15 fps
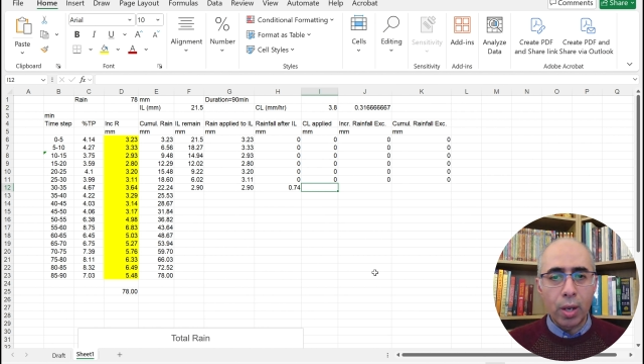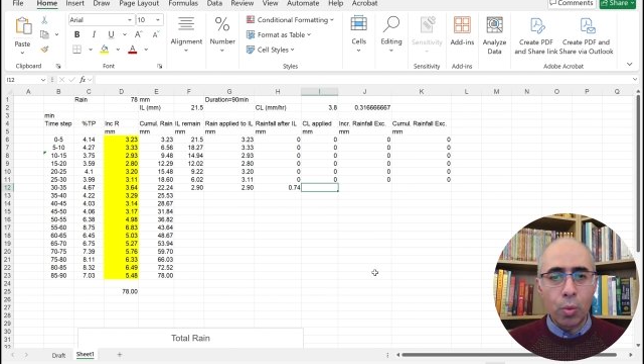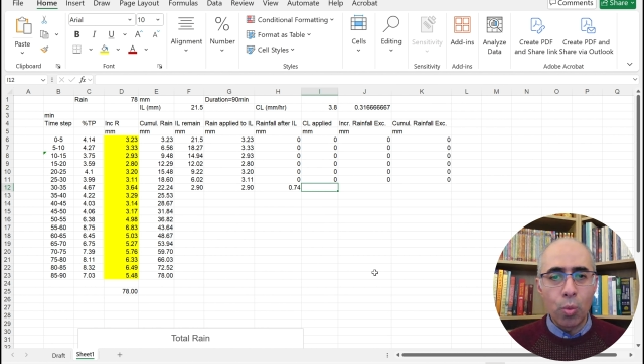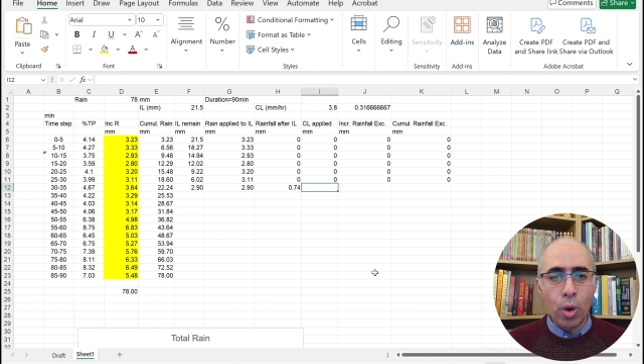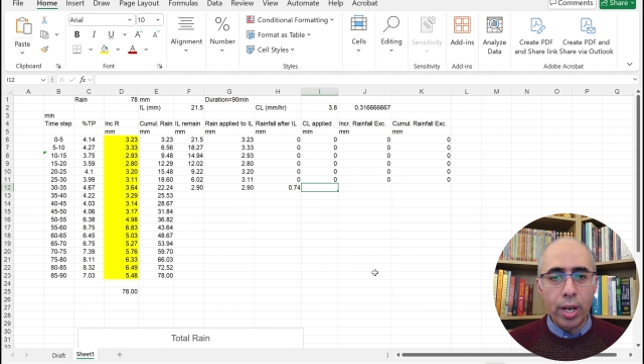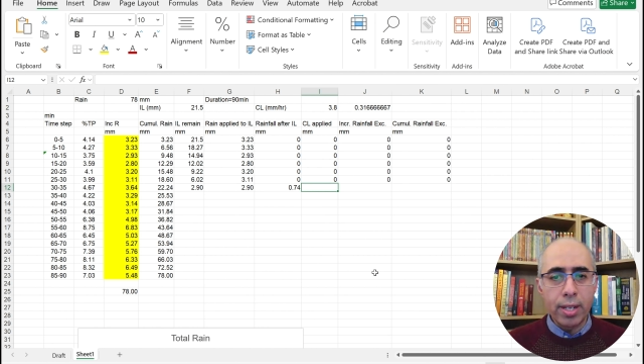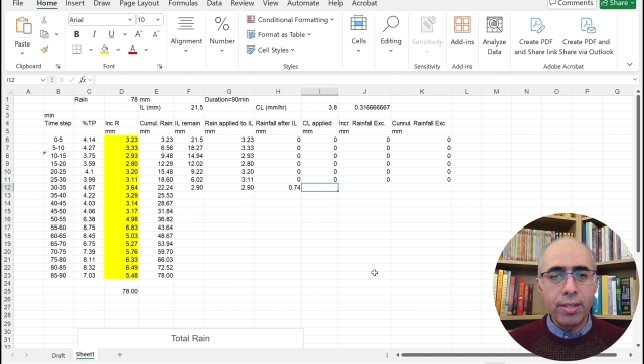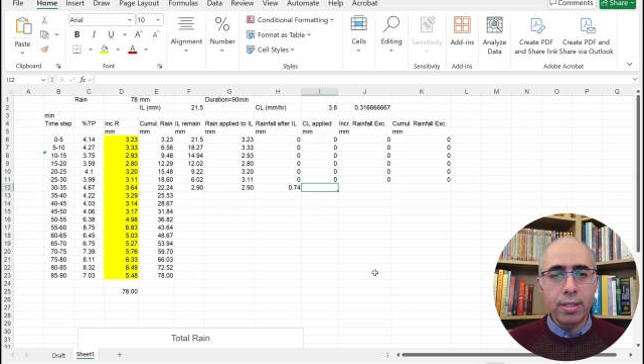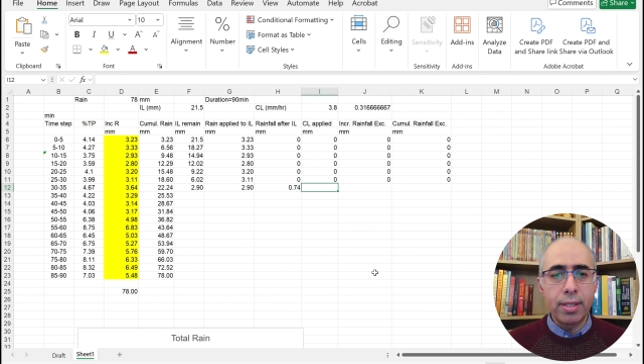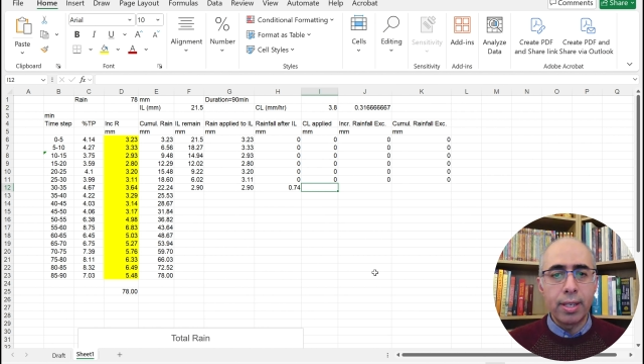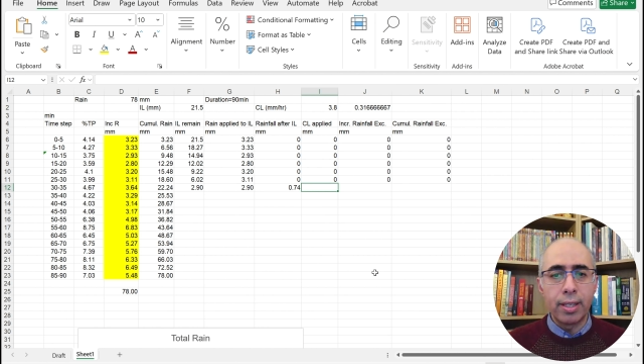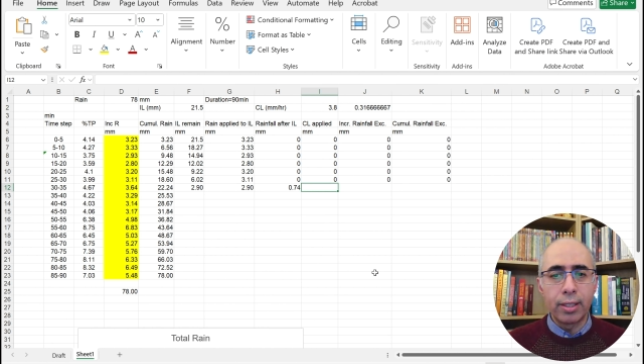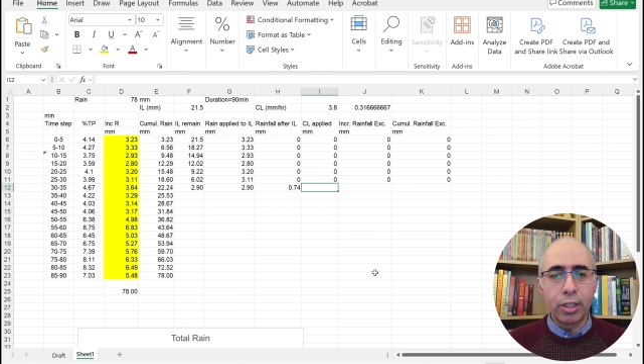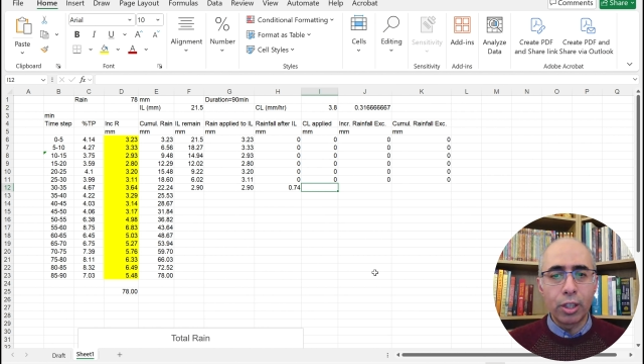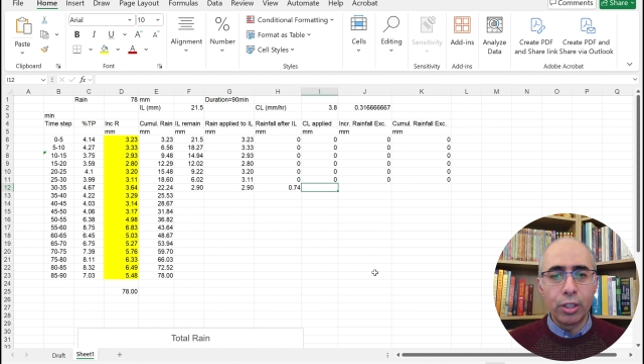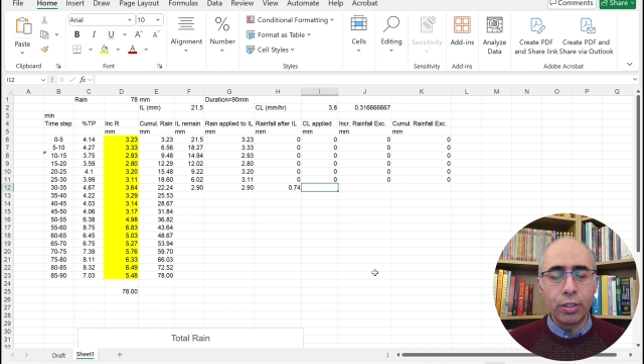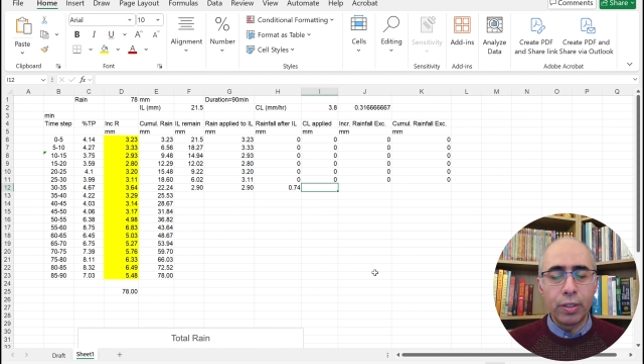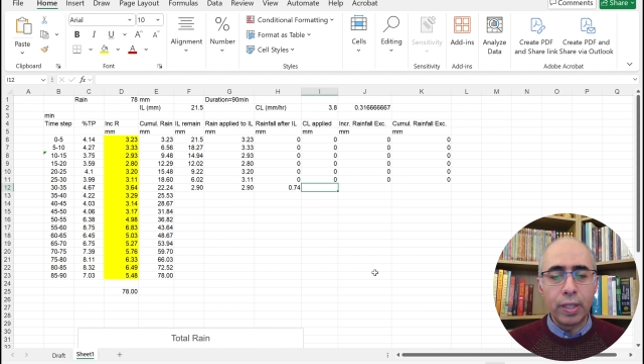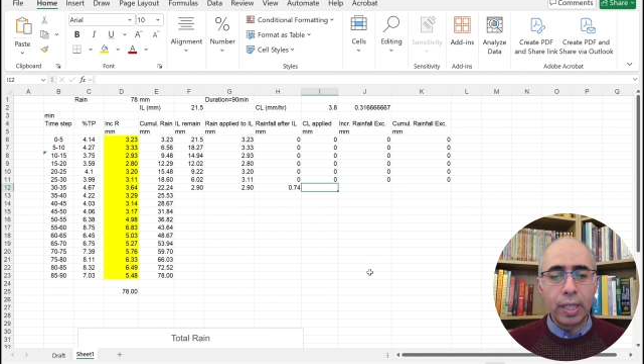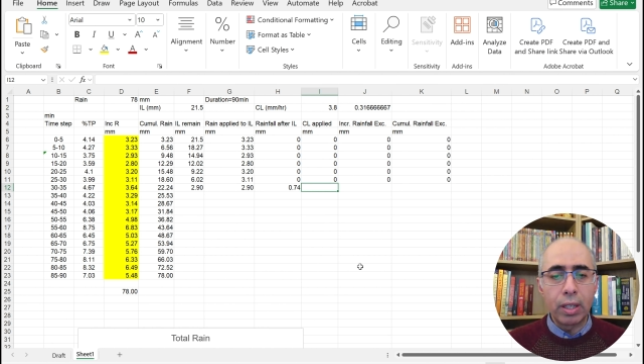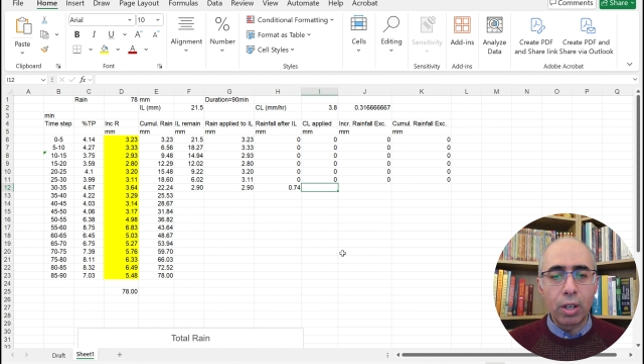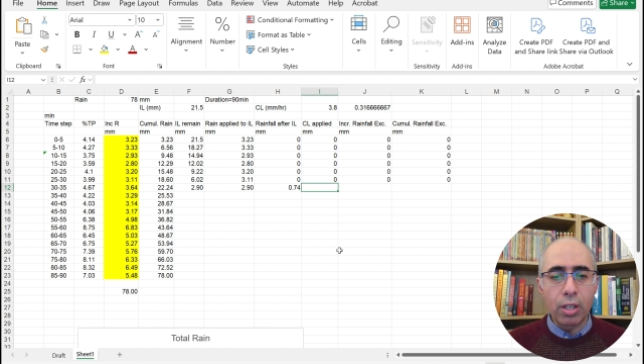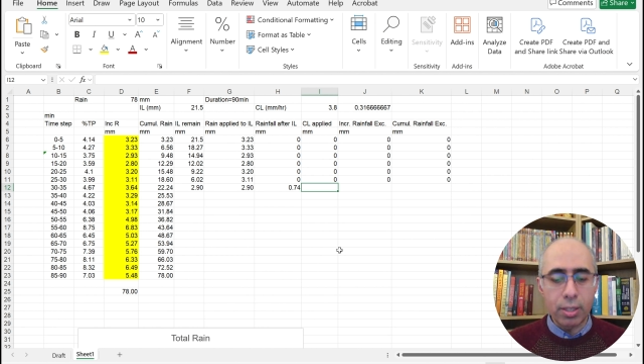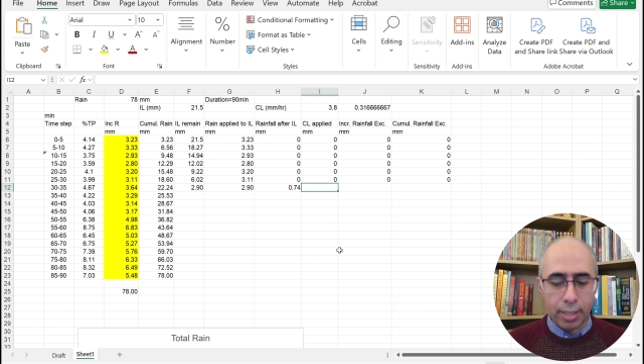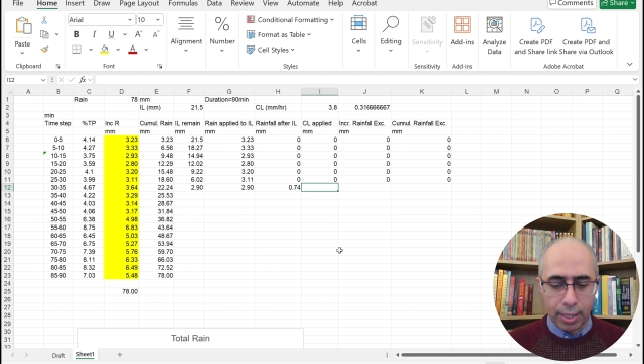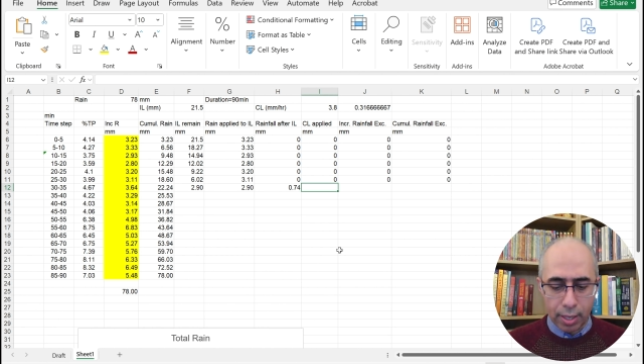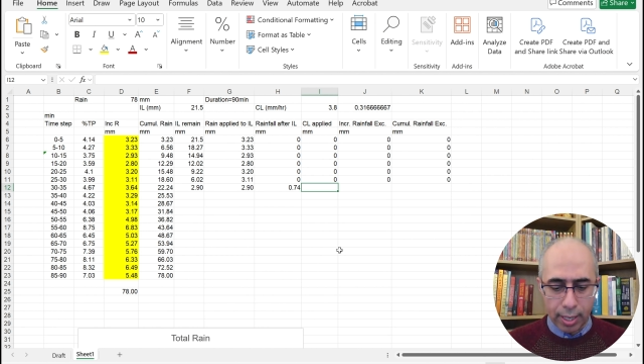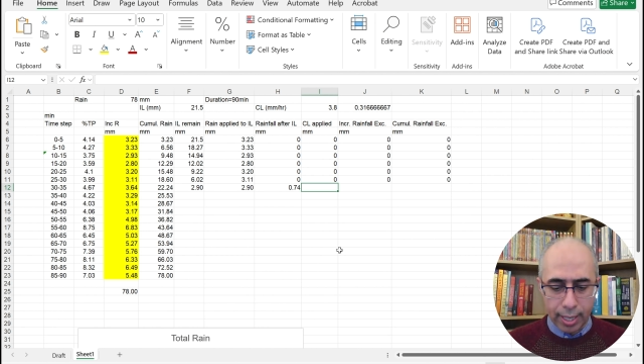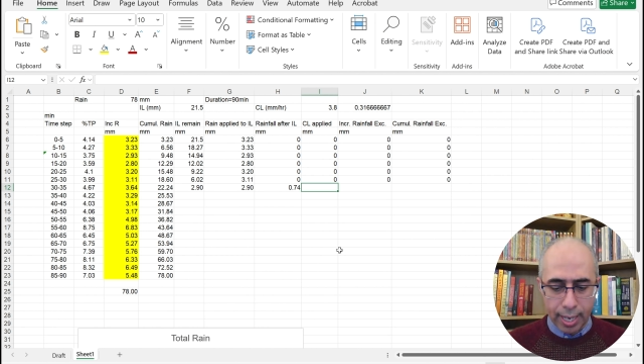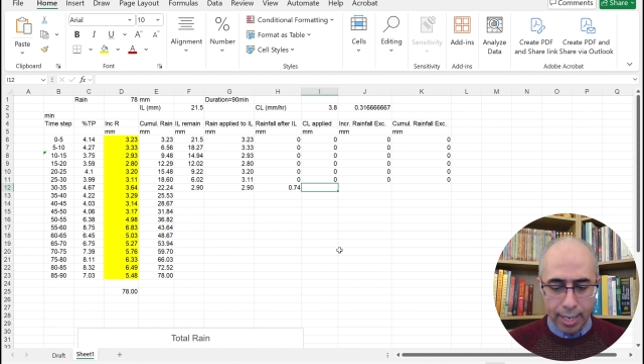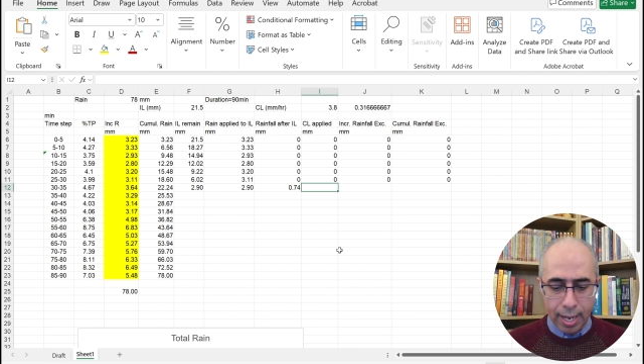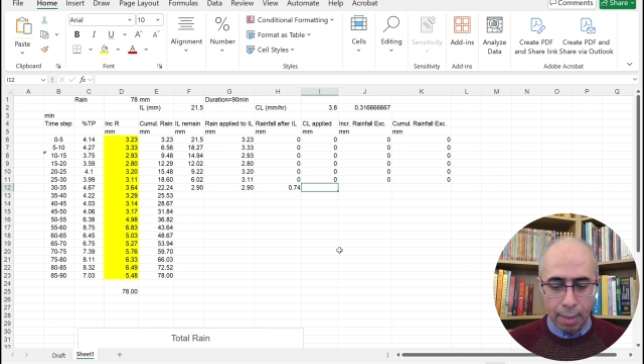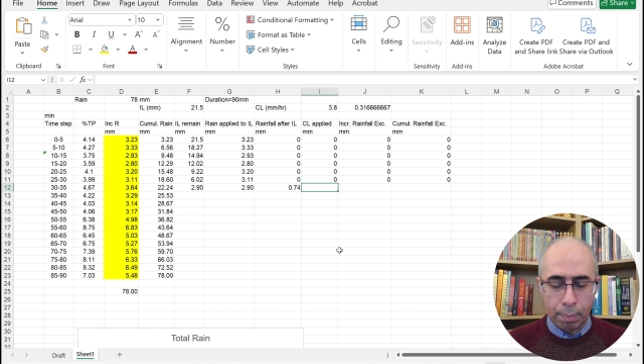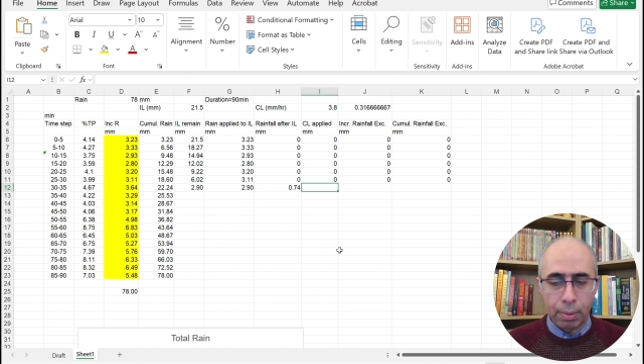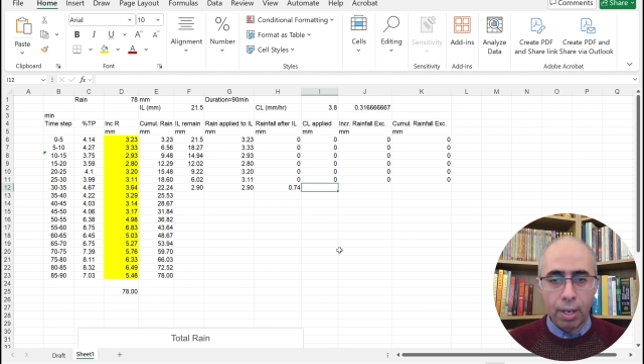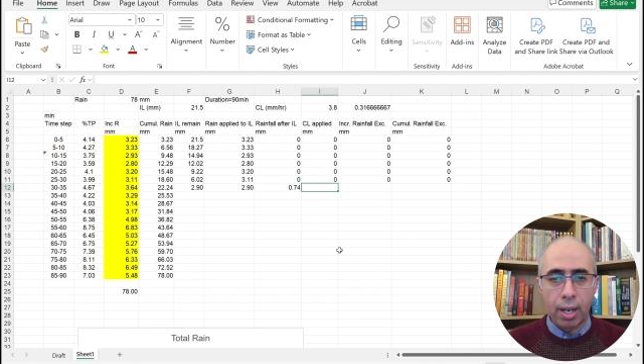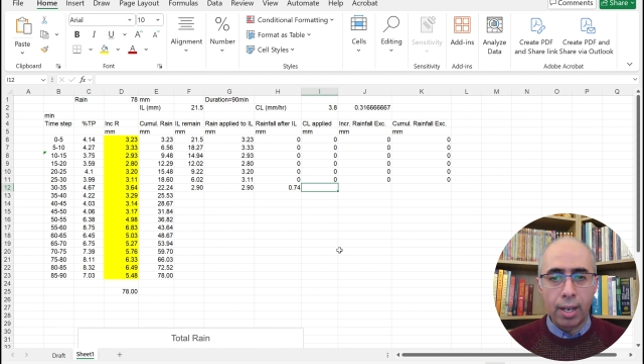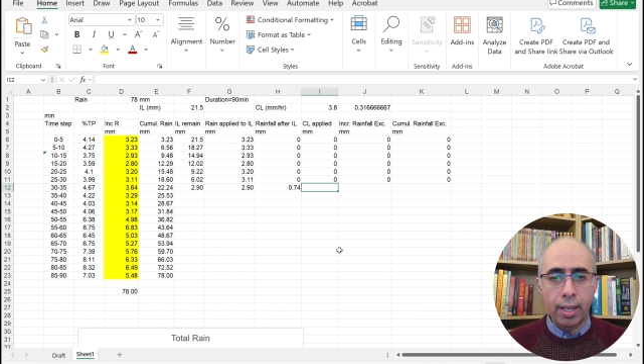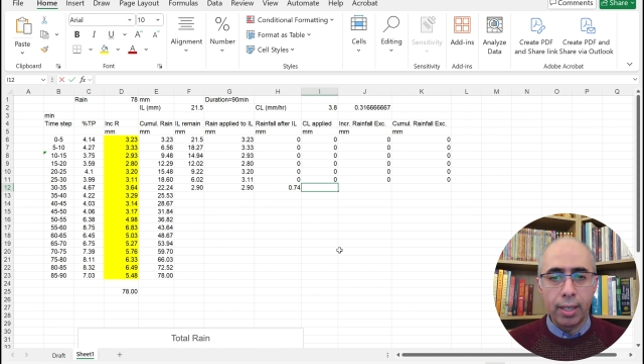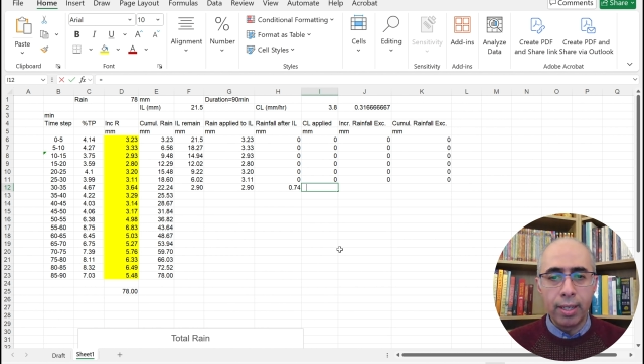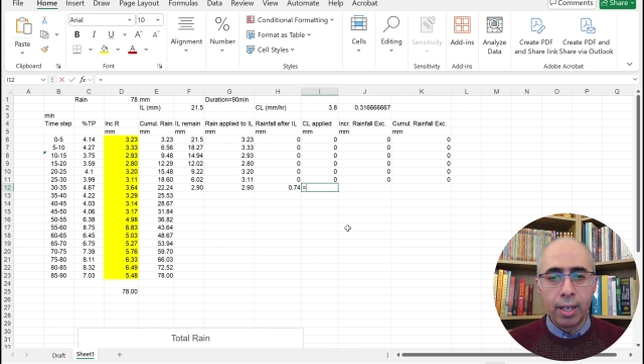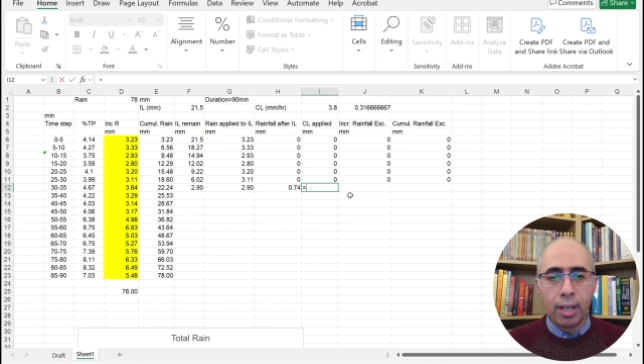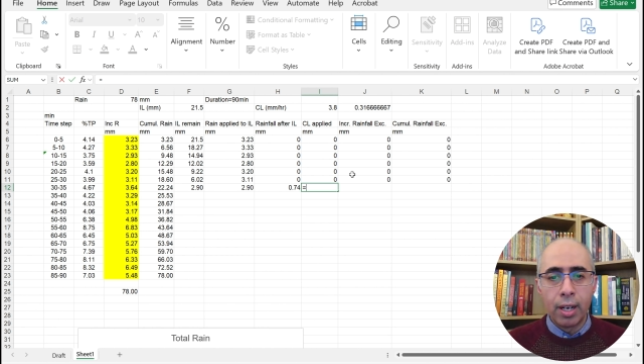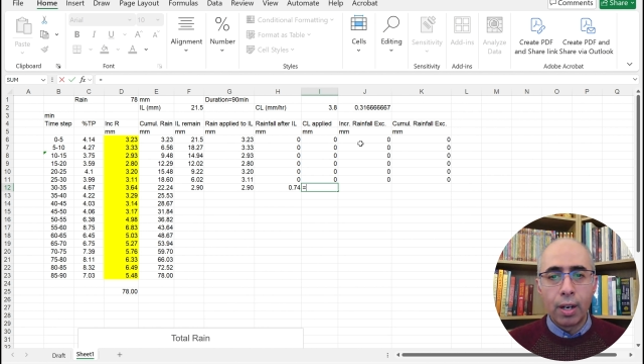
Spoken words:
what is the continuing loss that I can apply?